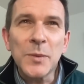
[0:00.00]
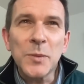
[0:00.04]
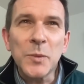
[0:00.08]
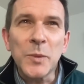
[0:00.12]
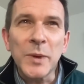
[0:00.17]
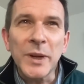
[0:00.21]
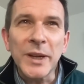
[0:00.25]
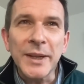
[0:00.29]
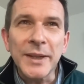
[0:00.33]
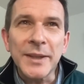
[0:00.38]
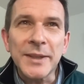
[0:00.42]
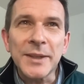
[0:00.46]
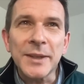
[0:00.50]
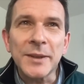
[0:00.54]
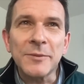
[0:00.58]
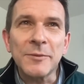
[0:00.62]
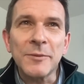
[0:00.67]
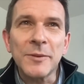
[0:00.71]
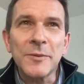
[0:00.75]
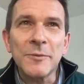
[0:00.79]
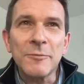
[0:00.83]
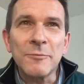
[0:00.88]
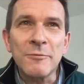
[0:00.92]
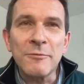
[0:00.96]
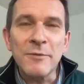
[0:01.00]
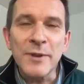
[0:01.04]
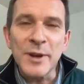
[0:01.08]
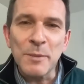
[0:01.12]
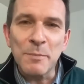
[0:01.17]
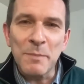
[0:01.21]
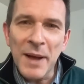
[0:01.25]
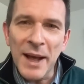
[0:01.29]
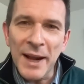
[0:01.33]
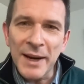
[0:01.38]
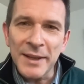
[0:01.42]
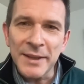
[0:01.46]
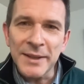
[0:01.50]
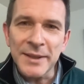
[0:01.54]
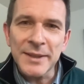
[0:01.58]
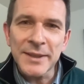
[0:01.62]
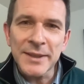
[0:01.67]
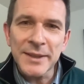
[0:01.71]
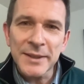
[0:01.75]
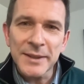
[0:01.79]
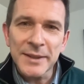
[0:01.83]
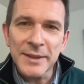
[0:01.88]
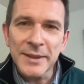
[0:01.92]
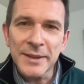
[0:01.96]
we need to
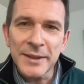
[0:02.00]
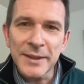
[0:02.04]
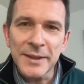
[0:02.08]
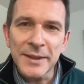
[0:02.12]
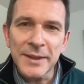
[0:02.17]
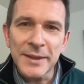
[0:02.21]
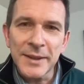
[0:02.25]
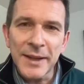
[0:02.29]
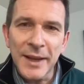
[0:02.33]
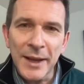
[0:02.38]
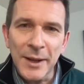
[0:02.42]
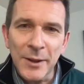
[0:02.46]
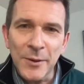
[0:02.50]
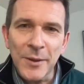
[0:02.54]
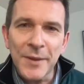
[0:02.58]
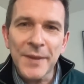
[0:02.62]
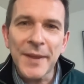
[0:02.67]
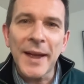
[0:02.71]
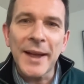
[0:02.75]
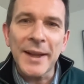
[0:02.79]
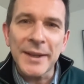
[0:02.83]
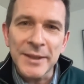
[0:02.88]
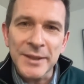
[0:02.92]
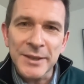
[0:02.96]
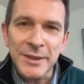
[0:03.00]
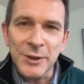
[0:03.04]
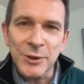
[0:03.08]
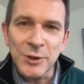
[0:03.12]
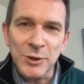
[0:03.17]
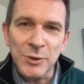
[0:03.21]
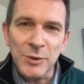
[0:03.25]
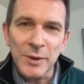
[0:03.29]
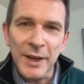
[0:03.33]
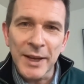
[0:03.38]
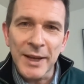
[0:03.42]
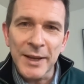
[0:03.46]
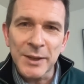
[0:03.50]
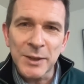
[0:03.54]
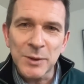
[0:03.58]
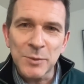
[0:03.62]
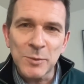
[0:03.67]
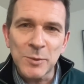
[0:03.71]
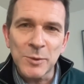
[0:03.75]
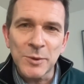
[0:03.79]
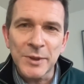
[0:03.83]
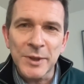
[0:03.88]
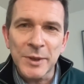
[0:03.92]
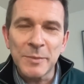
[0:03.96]
rebalance health and social care
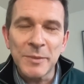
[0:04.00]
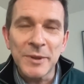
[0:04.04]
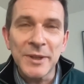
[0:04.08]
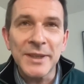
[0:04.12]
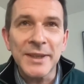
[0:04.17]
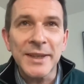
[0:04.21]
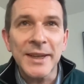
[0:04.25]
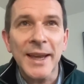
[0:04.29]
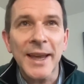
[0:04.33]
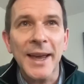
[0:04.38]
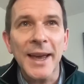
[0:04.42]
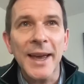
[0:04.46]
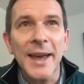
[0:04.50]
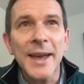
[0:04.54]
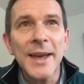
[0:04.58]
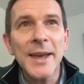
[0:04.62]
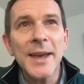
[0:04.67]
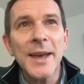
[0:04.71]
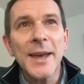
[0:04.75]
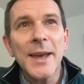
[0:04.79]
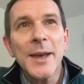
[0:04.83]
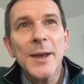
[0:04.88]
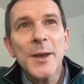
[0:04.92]
towards community care.